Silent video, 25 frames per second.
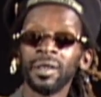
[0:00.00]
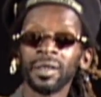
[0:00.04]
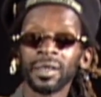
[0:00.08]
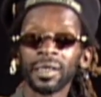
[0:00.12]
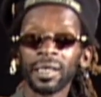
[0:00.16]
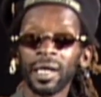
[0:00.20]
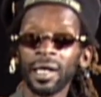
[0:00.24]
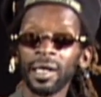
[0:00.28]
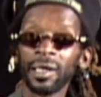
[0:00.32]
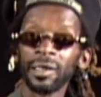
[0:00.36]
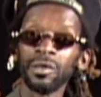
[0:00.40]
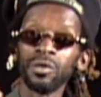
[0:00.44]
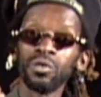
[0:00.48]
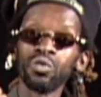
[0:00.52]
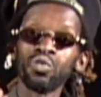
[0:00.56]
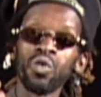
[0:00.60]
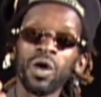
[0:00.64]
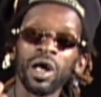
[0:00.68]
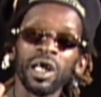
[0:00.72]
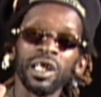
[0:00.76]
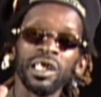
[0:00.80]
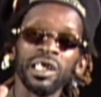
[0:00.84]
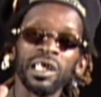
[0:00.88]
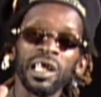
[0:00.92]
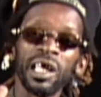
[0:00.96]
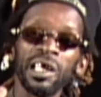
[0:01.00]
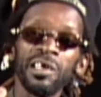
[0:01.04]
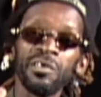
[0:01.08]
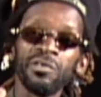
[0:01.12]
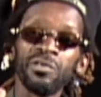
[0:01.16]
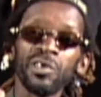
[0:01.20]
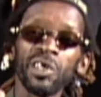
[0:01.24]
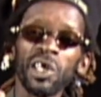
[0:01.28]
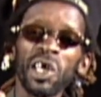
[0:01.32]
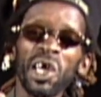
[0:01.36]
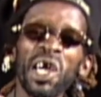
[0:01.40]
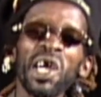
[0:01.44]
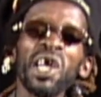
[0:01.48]
Kind of one life
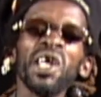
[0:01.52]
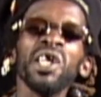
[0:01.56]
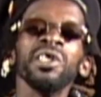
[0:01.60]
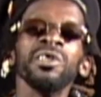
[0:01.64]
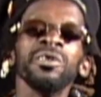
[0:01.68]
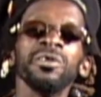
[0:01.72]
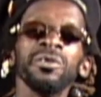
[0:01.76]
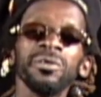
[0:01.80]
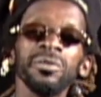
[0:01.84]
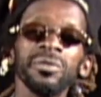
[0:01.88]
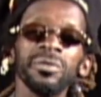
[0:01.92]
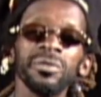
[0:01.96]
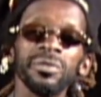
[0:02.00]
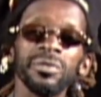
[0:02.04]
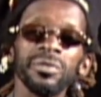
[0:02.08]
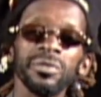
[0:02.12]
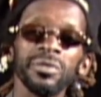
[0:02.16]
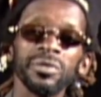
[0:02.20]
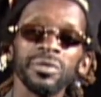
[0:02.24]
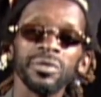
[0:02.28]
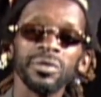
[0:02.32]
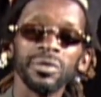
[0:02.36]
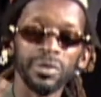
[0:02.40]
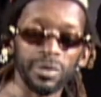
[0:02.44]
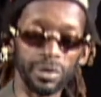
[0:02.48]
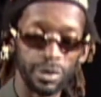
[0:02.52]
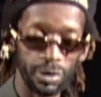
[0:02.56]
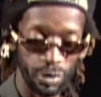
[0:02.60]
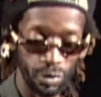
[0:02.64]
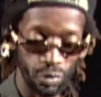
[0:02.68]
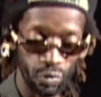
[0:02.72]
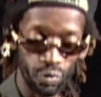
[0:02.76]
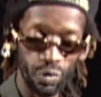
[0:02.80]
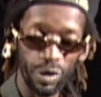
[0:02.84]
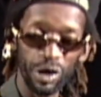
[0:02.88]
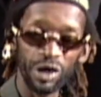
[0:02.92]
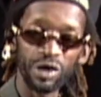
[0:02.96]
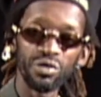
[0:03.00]
you end
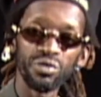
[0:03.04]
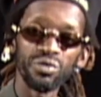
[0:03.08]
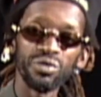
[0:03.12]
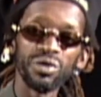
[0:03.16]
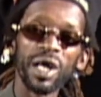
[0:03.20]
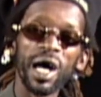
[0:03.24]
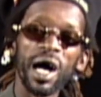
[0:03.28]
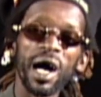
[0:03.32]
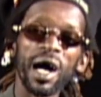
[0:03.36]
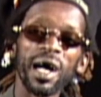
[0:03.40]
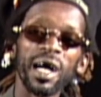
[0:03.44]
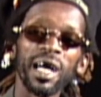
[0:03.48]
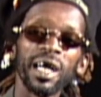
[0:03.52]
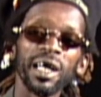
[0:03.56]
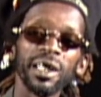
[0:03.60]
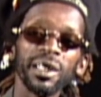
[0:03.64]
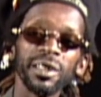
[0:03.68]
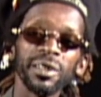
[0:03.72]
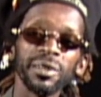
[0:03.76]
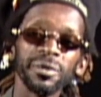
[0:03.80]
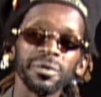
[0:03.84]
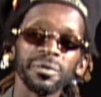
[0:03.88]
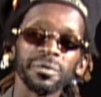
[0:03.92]
when you die.